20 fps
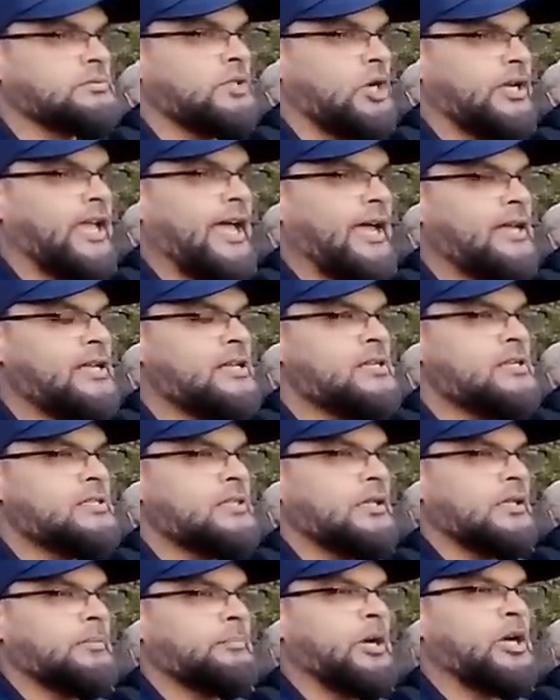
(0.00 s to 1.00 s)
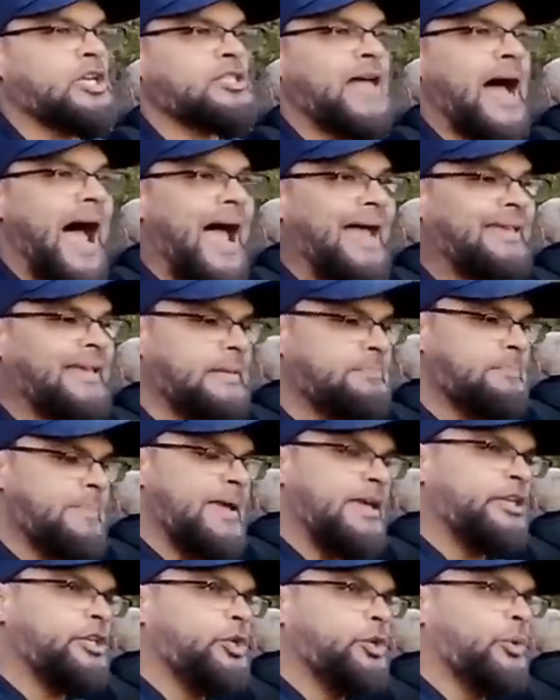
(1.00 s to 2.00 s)
Okay? Because I can
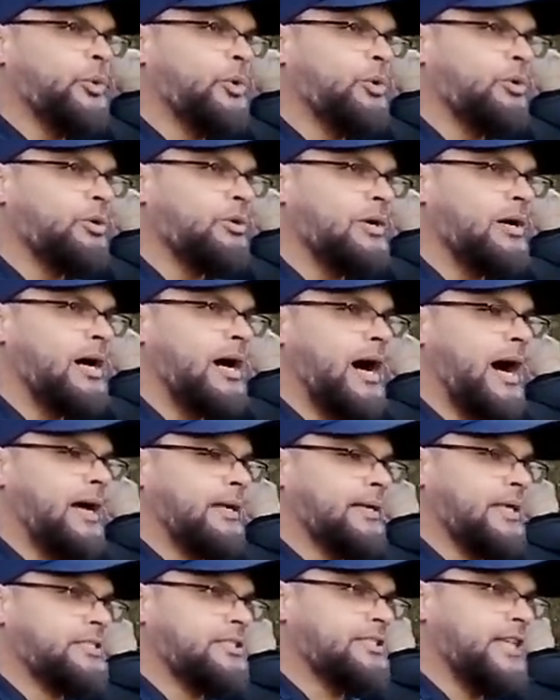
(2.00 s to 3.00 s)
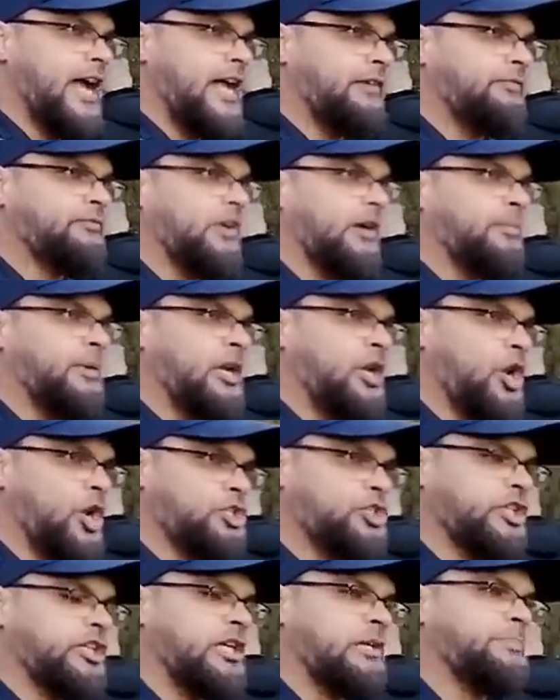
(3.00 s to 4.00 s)
make you understand from a
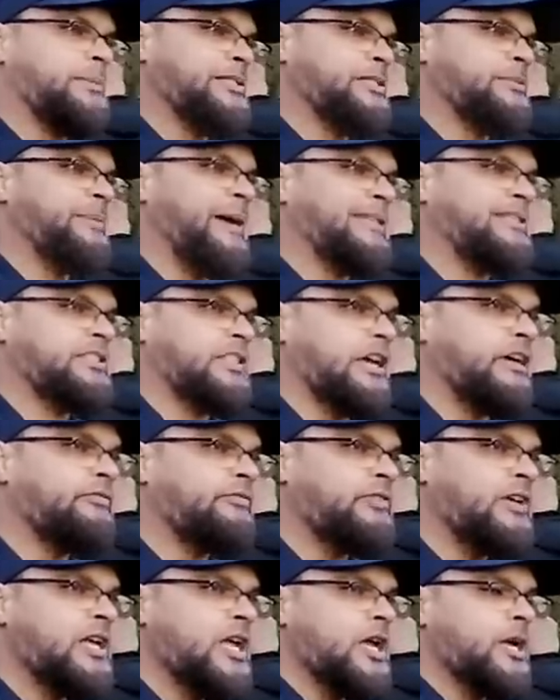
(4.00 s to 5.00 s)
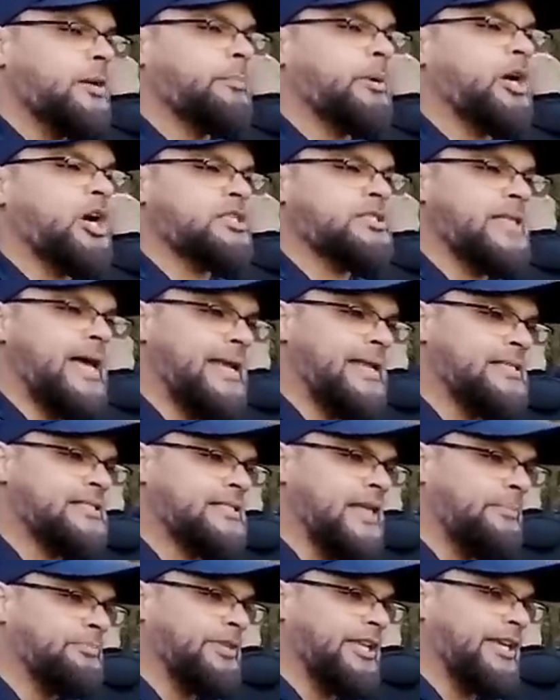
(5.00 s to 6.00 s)
logical perspective because that is
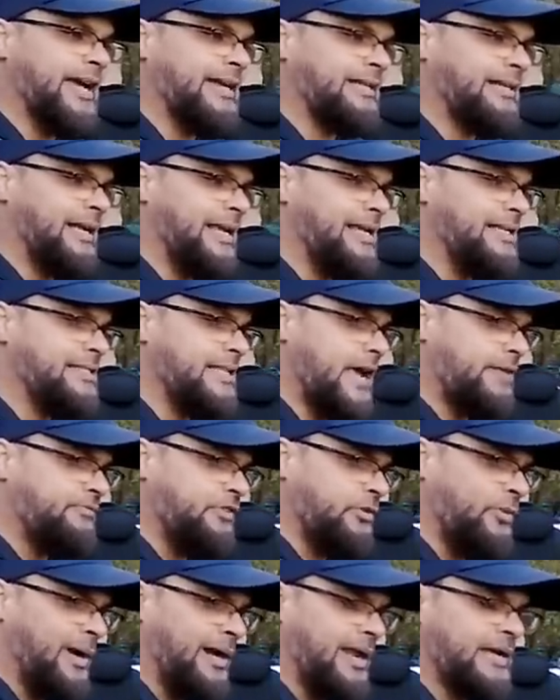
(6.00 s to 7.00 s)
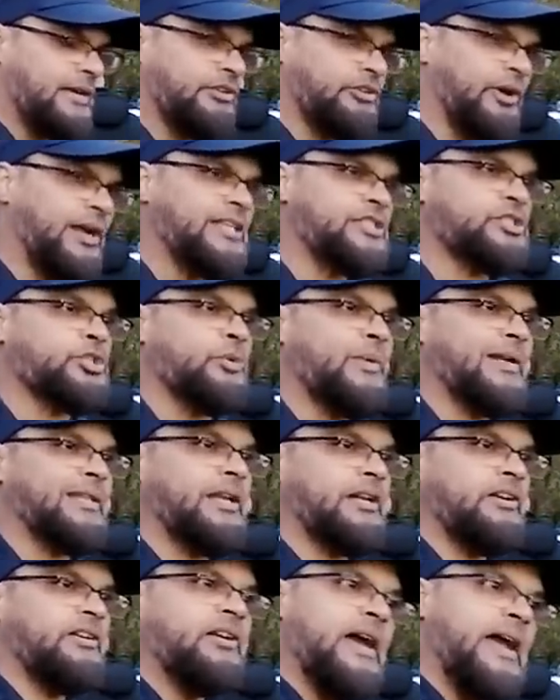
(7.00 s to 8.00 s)
something at least everyone agrees to,
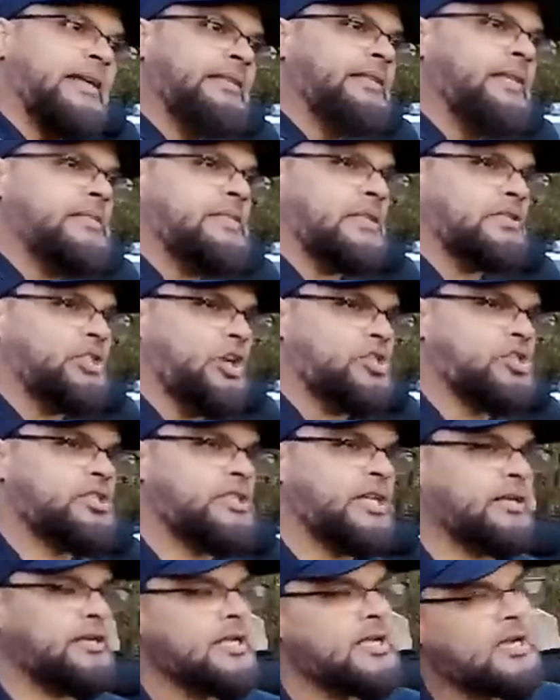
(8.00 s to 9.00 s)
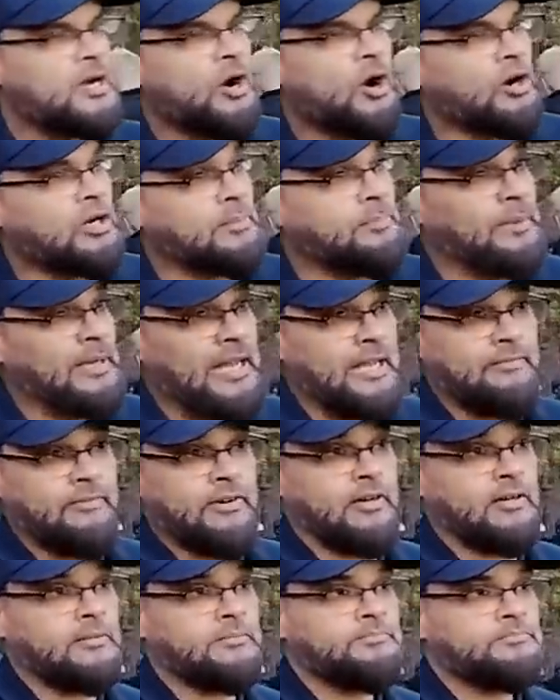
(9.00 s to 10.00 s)
whether you're atheist, agnostic, or a believer.